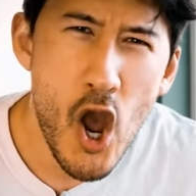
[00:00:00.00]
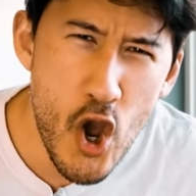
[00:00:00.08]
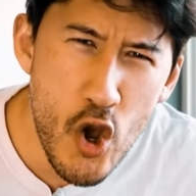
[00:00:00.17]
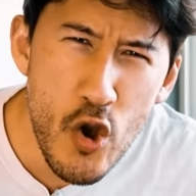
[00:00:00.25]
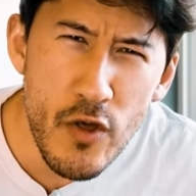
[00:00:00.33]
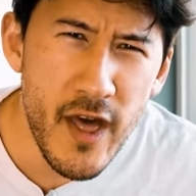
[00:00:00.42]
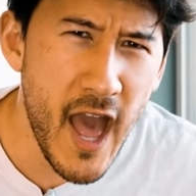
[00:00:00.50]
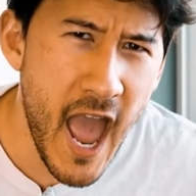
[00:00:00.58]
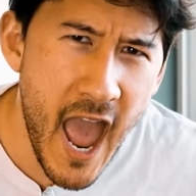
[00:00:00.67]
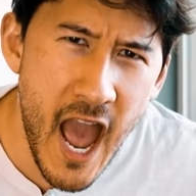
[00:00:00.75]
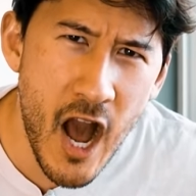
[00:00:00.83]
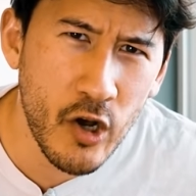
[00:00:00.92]
Who the
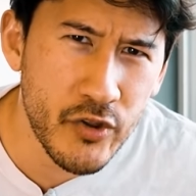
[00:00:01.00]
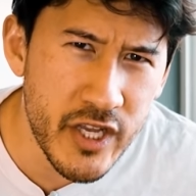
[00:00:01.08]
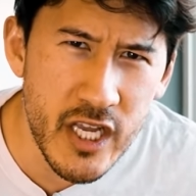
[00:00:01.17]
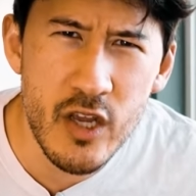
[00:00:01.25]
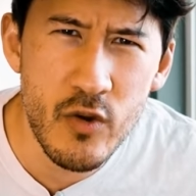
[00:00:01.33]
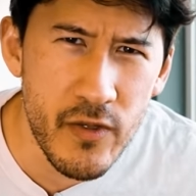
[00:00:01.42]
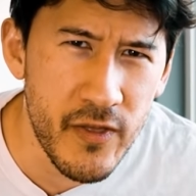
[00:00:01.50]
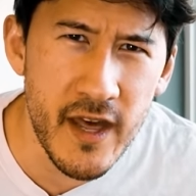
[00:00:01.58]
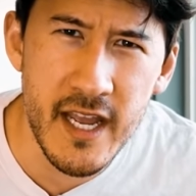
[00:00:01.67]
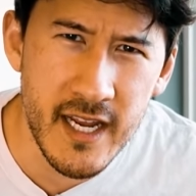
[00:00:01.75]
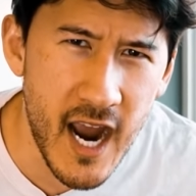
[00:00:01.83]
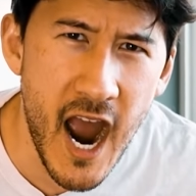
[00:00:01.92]
hell do you
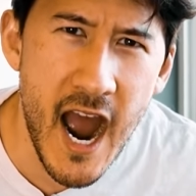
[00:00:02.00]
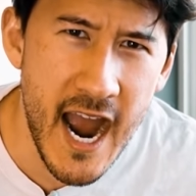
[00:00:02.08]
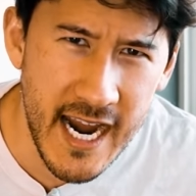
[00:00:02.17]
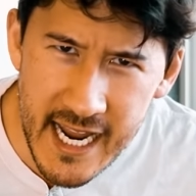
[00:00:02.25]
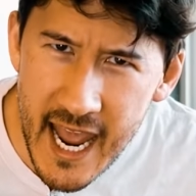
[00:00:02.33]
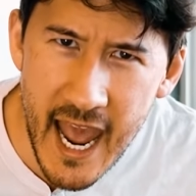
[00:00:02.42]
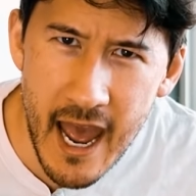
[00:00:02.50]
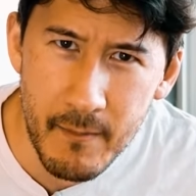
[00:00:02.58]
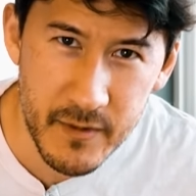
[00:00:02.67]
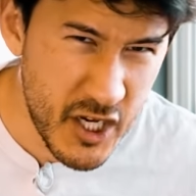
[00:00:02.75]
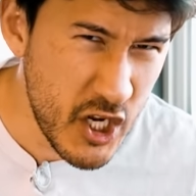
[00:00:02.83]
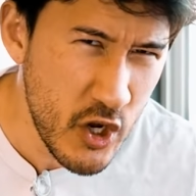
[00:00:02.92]
think I
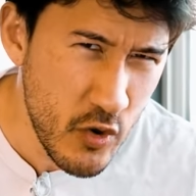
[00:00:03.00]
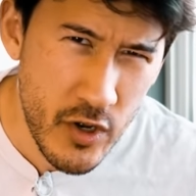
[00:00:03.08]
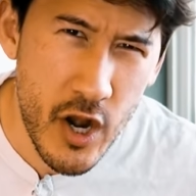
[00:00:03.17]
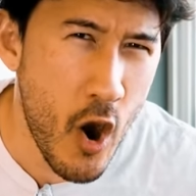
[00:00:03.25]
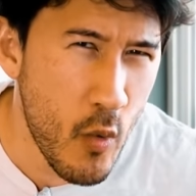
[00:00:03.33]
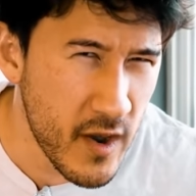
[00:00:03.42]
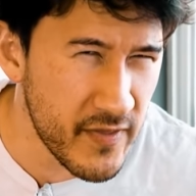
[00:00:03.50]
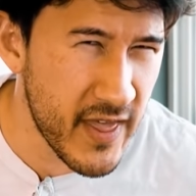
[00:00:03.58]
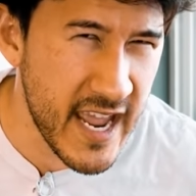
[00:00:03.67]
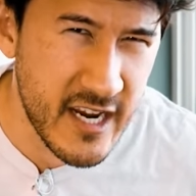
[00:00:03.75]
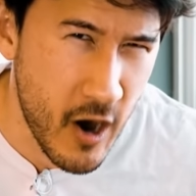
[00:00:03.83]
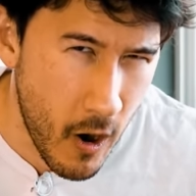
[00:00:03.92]
am? Do you know what
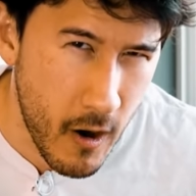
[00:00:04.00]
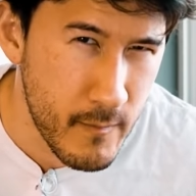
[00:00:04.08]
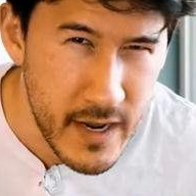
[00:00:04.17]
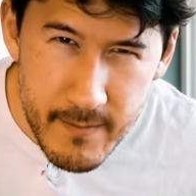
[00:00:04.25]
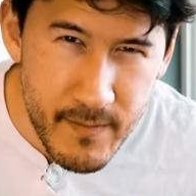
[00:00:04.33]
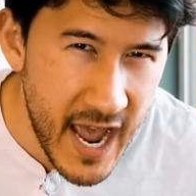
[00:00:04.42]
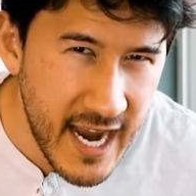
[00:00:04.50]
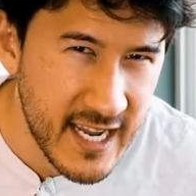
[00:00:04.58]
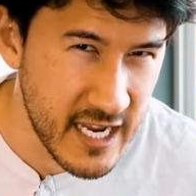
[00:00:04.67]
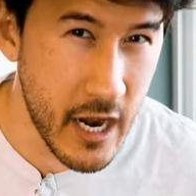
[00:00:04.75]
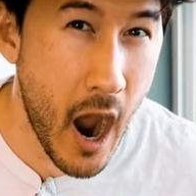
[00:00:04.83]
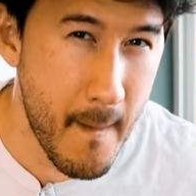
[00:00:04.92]
they call me back
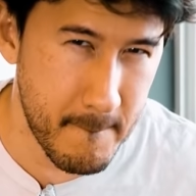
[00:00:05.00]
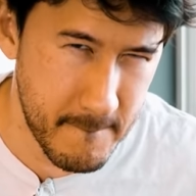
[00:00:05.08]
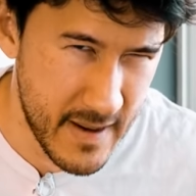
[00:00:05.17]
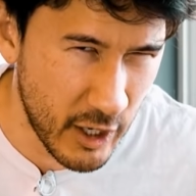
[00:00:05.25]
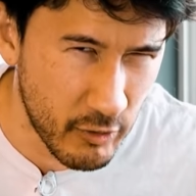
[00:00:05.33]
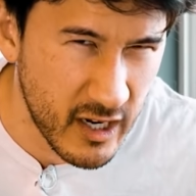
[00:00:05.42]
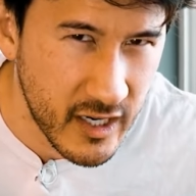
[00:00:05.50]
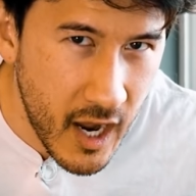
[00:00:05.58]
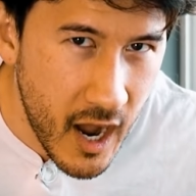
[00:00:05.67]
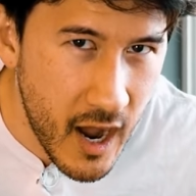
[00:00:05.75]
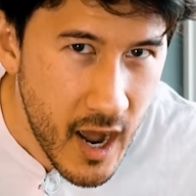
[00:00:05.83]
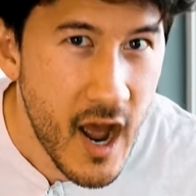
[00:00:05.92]
in
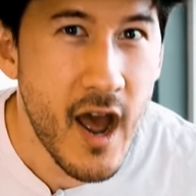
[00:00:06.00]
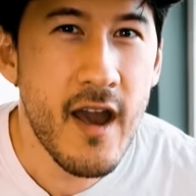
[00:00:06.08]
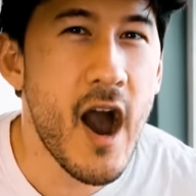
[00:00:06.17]
America?